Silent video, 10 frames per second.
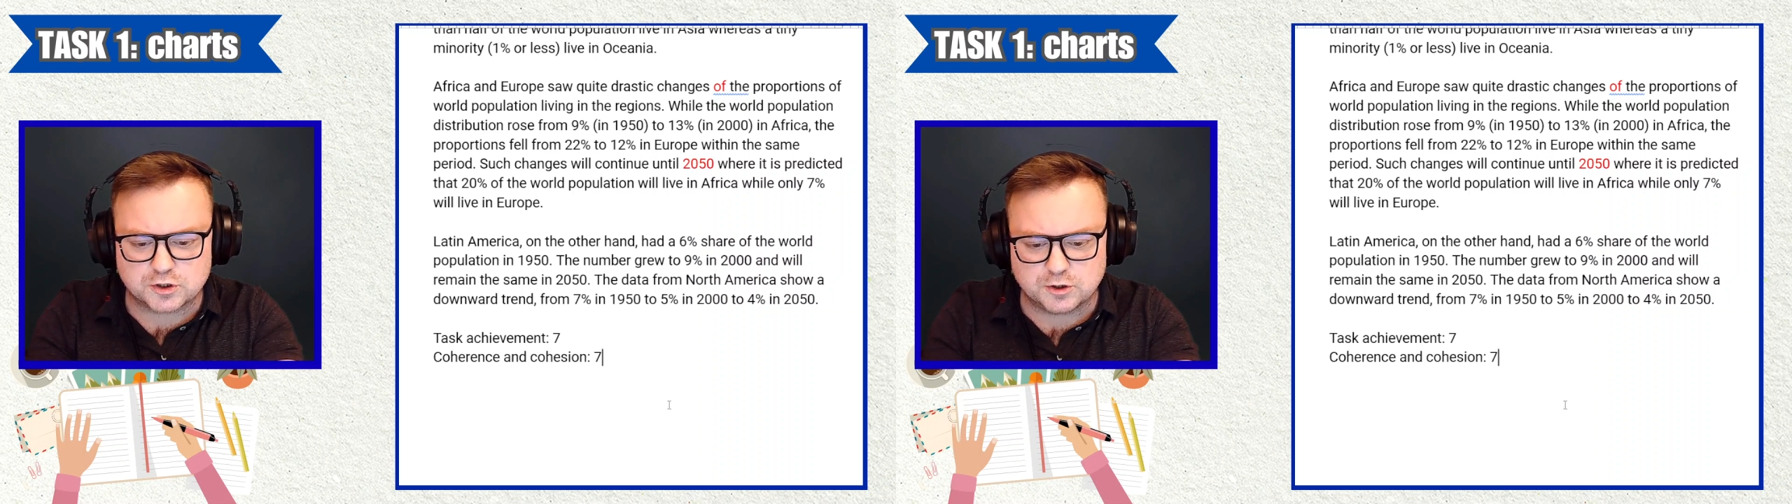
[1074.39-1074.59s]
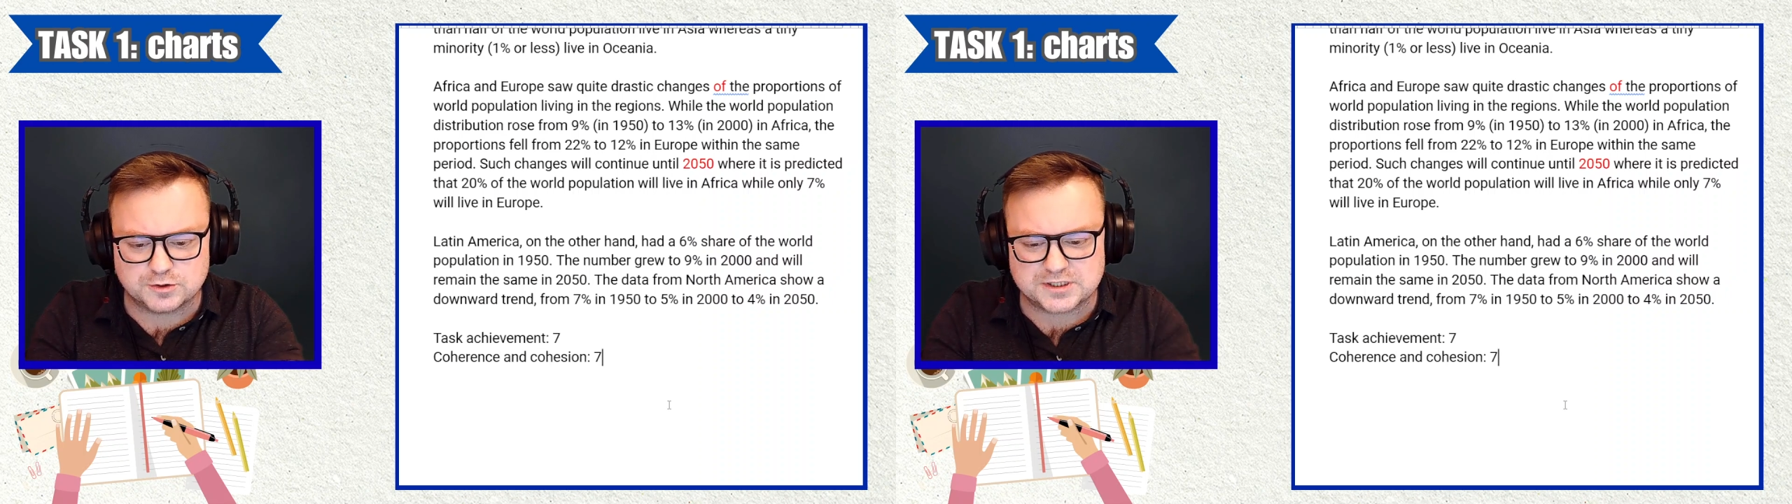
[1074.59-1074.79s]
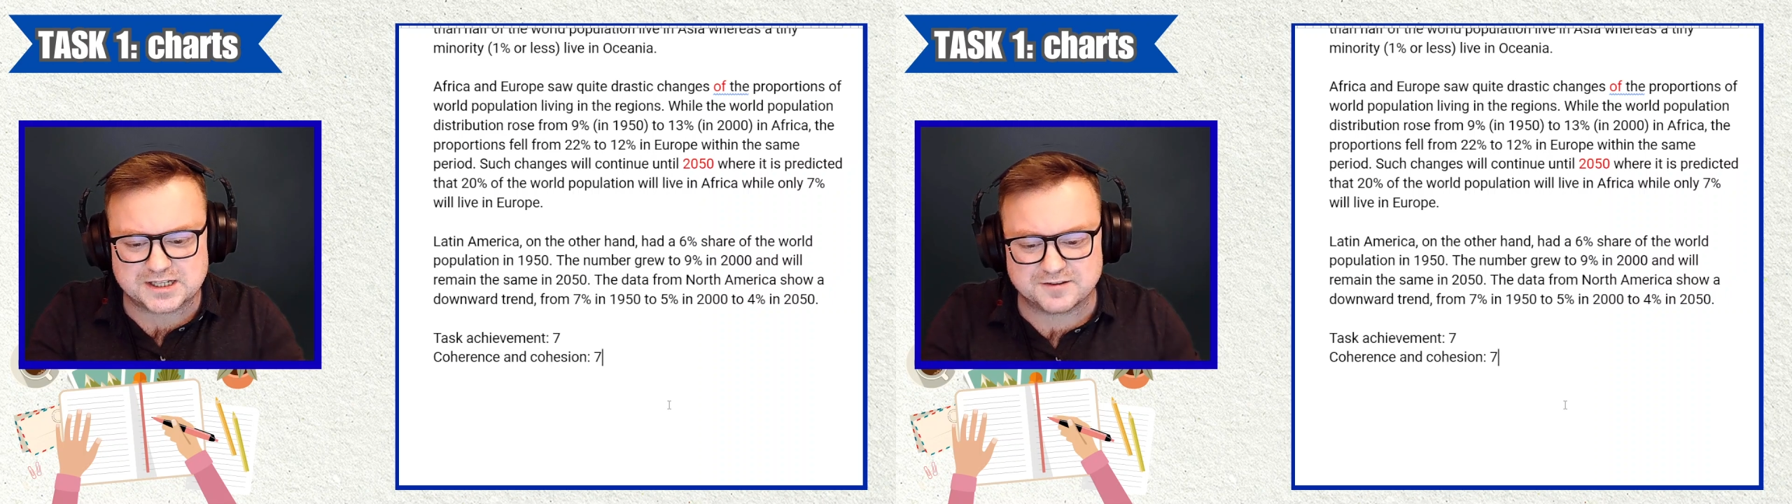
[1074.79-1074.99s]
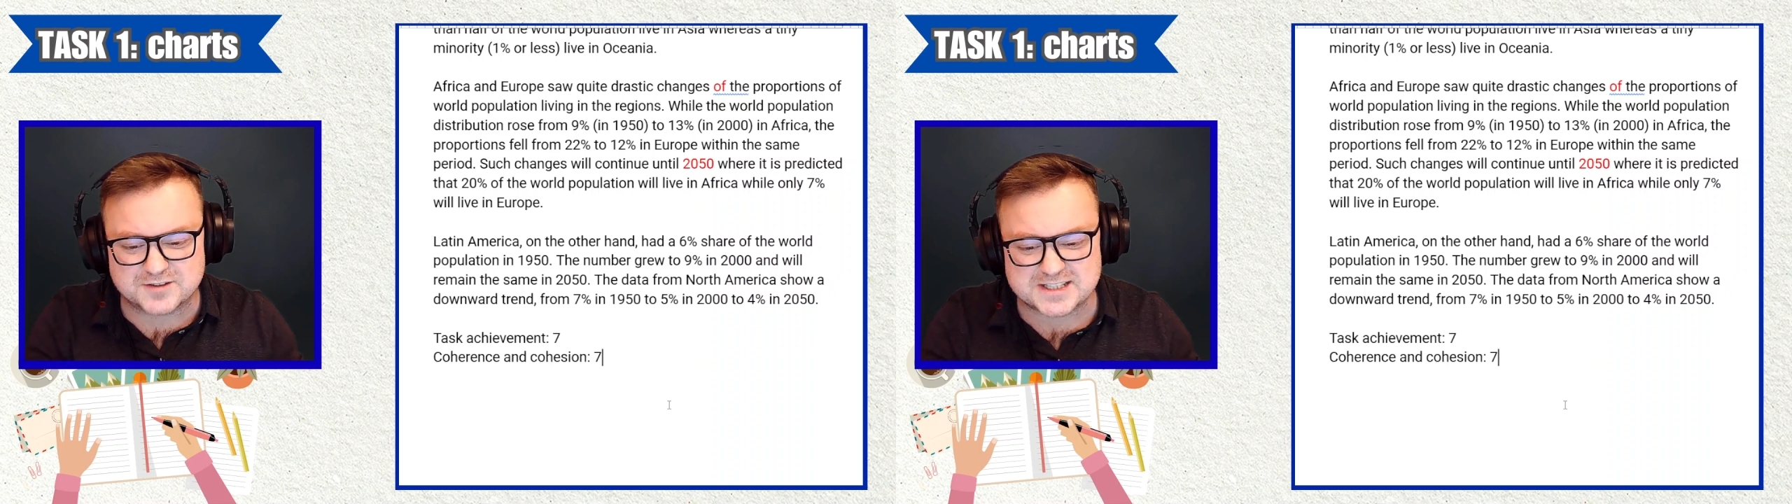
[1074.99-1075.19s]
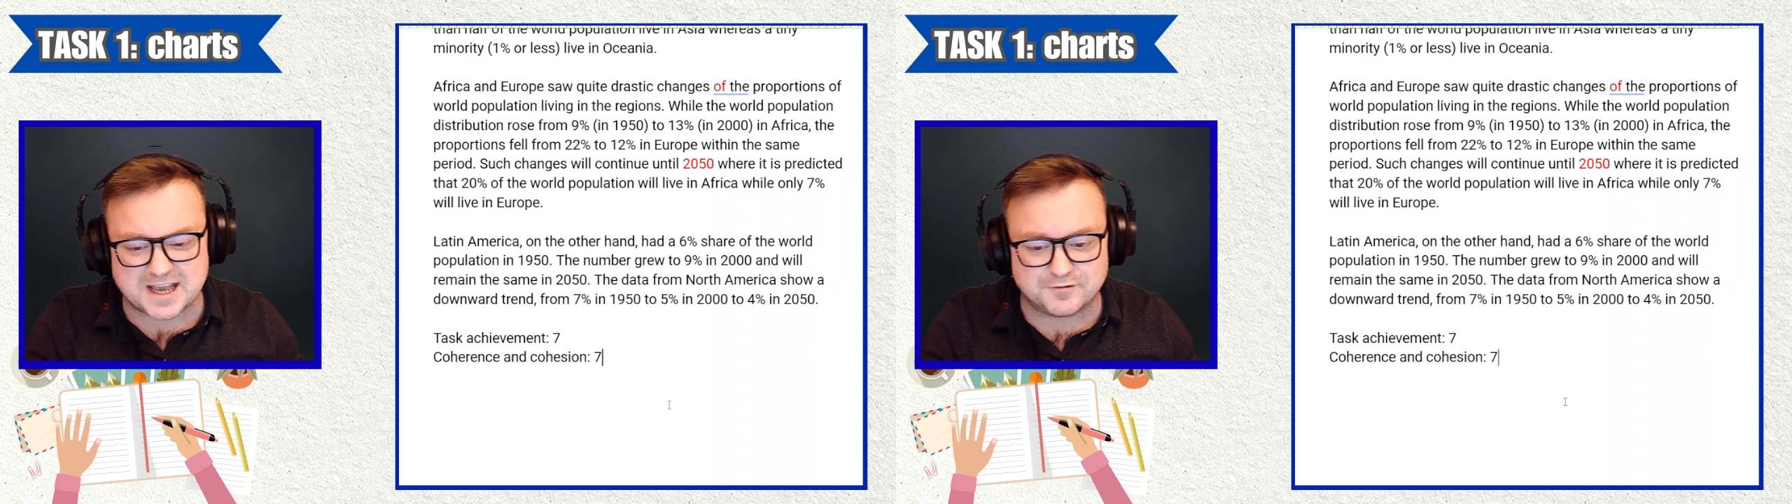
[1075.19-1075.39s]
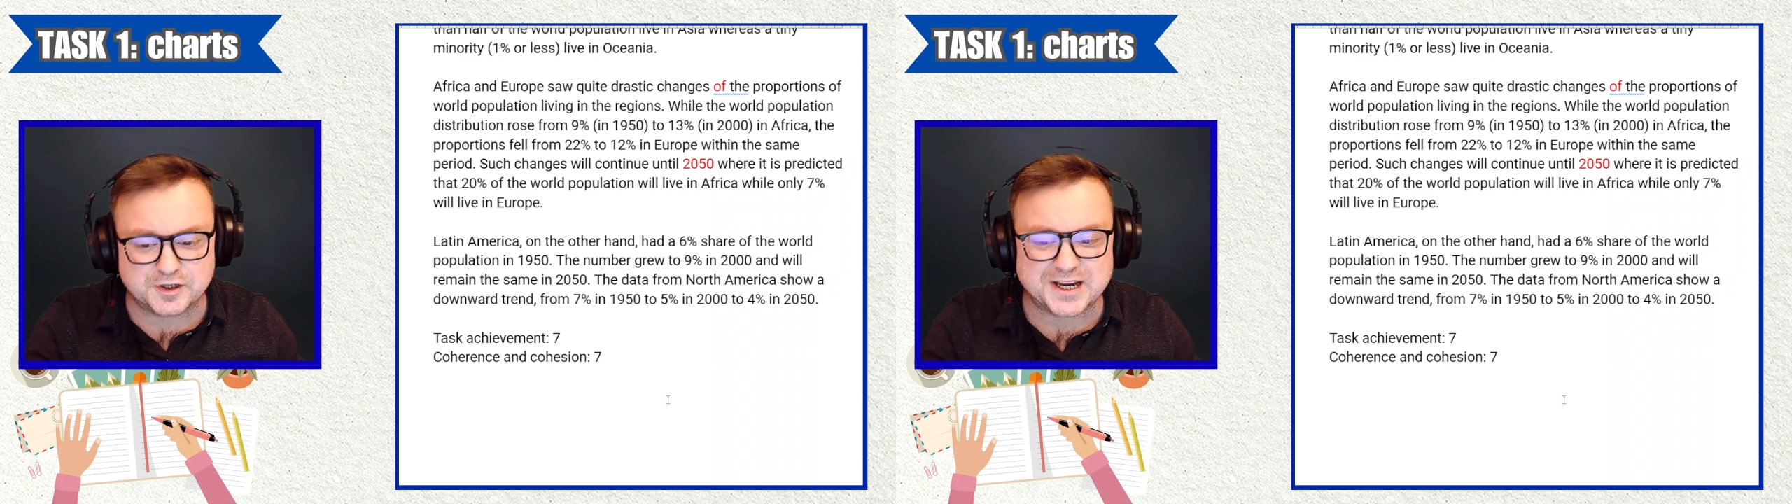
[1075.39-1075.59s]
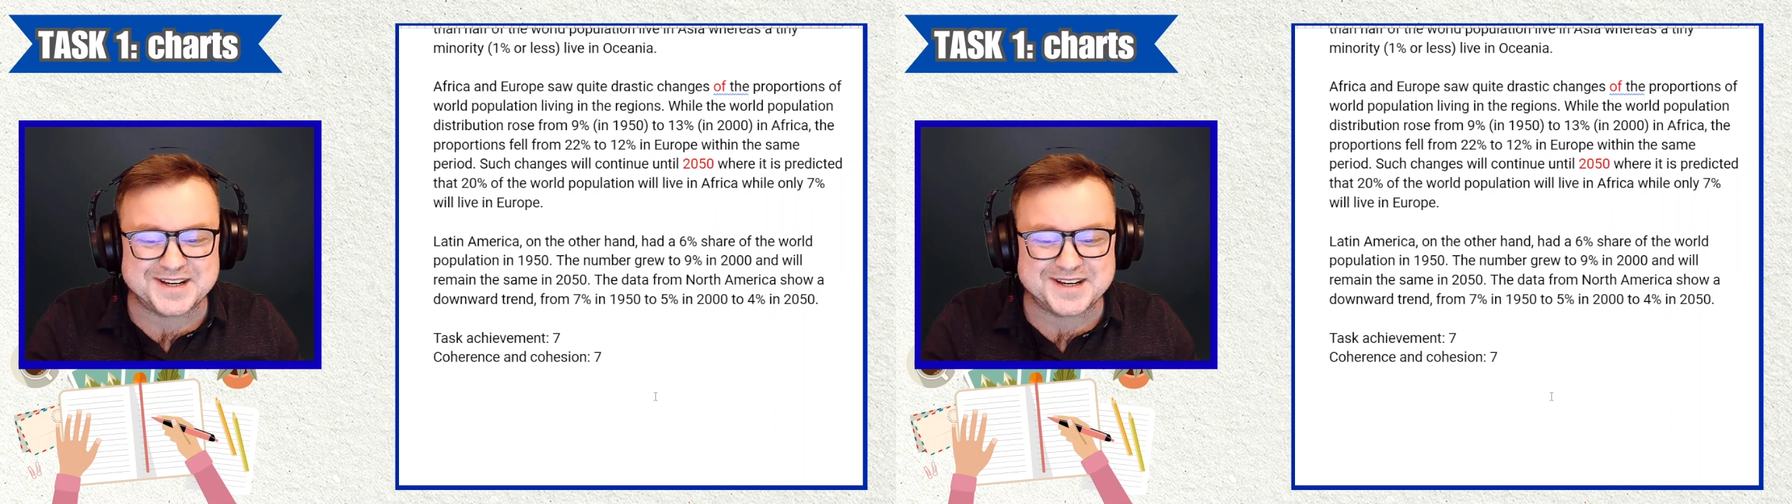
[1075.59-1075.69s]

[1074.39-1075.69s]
going to give 7.